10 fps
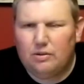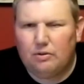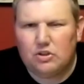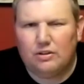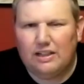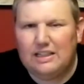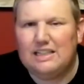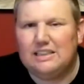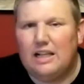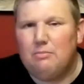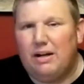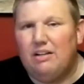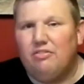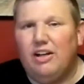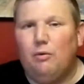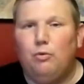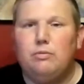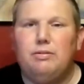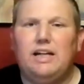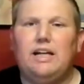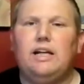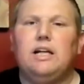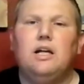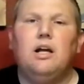I'm not sure, they did say the main event would be